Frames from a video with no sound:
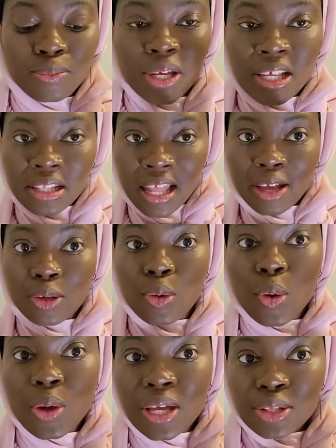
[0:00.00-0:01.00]
being like
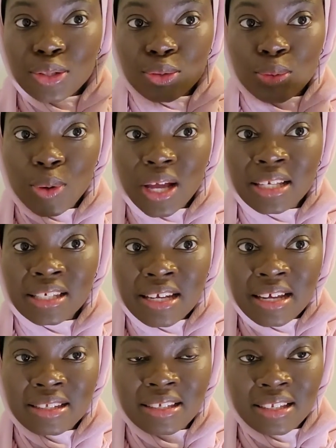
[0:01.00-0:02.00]
going to
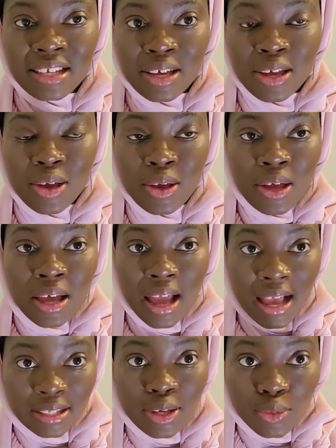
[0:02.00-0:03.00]
a date
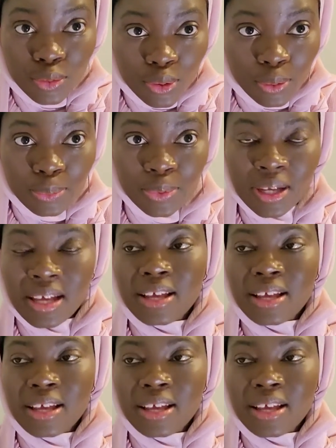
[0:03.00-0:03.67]
as a group.